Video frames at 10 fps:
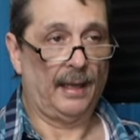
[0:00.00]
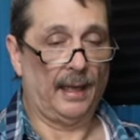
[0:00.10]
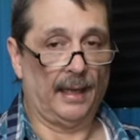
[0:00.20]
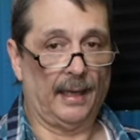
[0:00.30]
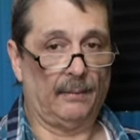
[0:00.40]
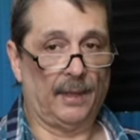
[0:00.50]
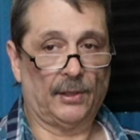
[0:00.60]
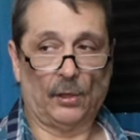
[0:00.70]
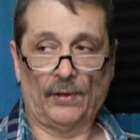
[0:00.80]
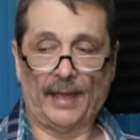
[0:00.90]
and
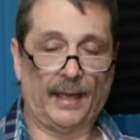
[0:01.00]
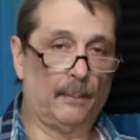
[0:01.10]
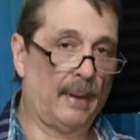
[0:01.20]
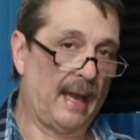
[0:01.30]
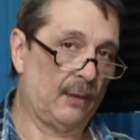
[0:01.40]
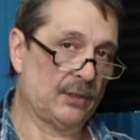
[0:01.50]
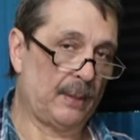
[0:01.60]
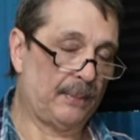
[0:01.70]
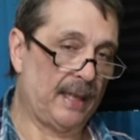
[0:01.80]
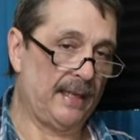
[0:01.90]
until they get a BIOS
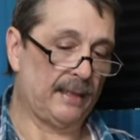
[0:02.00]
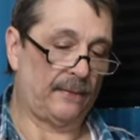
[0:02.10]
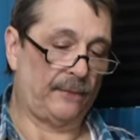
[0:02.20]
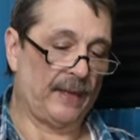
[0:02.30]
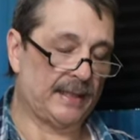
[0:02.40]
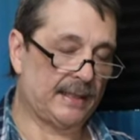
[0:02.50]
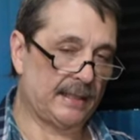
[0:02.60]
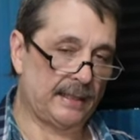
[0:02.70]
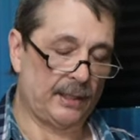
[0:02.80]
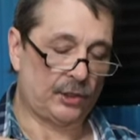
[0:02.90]
update to fix
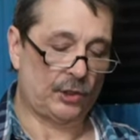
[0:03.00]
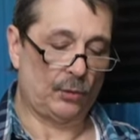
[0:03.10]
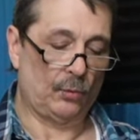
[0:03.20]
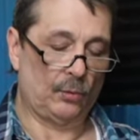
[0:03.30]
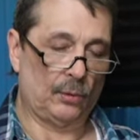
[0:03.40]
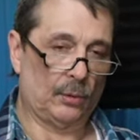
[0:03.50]
this issue,